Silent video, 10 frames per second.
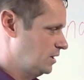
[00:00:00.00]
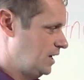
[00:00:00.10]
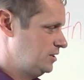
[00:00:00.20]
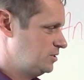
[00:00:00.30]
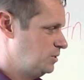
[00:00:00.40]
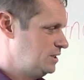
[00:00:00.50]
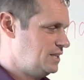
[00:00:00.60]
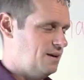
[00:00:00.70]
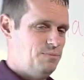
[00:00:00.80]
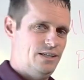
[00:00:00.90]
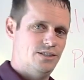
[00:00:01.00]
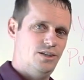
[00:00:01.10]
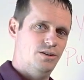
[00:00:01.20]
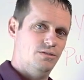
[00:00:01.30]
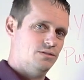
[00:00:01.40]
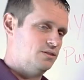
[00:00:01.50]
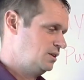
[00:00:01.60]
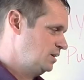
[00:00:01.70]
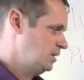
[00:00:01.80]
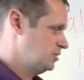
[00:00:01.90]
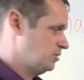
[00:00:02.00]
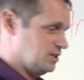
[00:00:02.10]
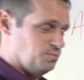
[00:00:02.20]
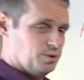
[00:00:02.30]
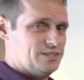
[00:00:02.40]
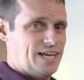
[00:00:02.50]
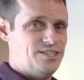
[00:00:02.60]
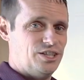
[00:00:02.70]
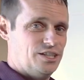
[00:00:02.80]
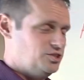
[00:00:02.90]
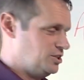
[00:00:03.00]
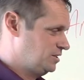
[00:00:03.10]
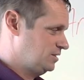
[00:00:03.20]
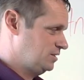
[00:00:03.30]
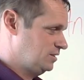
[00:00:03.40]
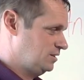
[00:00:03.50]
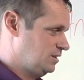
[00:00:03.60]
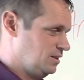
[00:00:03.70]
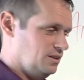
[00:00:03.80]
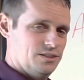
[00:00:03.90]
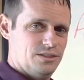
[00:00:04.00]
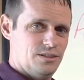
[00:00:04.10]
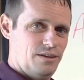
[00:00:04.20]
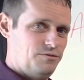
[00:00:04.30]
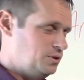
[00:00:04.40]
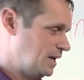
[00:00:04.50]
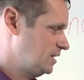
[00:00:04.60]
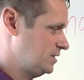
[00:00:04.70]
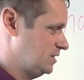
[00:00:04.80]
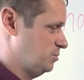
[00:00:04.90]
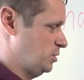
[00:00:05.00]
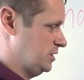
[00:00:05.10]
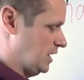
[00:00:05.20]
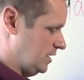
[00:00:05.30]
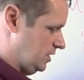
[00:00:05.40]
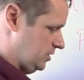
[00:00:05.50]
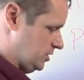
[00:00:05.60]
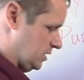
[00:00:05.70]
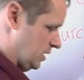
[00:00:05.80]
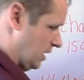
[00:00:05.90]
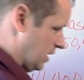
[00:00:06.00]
Okay, so what does that mean to you? So as a percentage, if you take this as a percentage,